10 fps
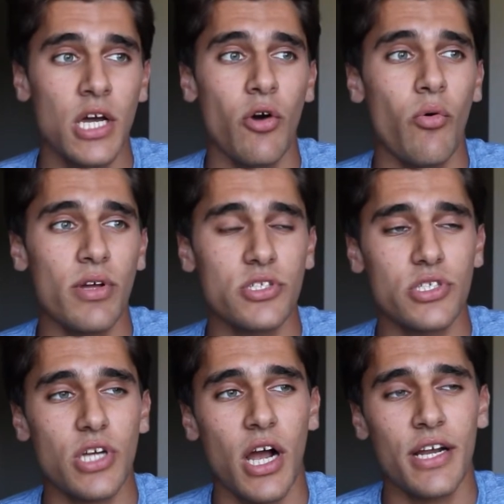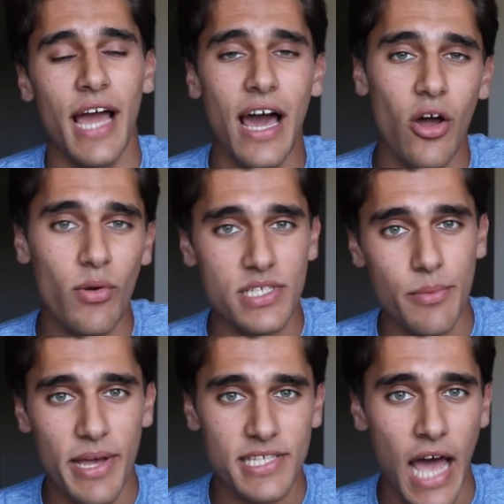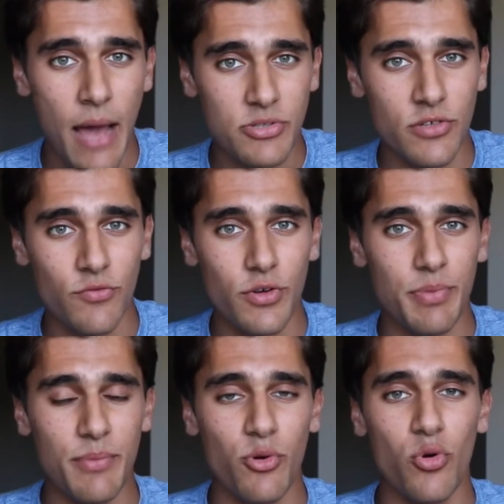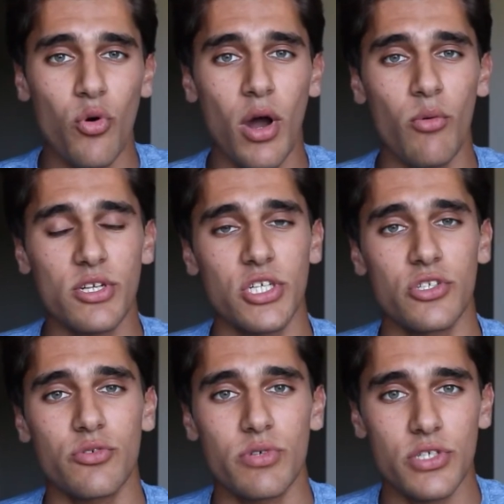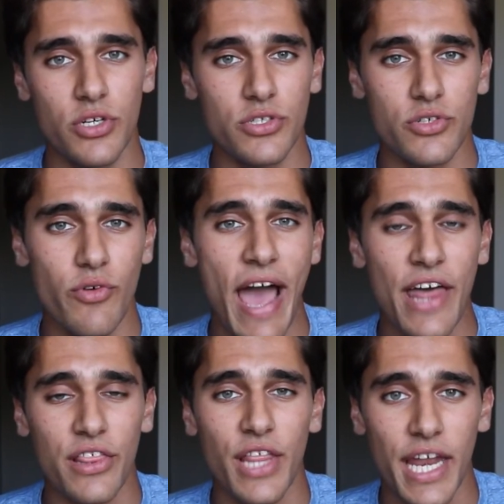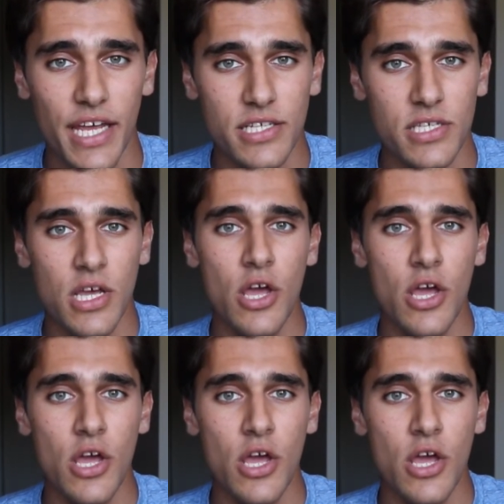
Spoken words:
which are not always the best option for people who are wishing to return to athletics.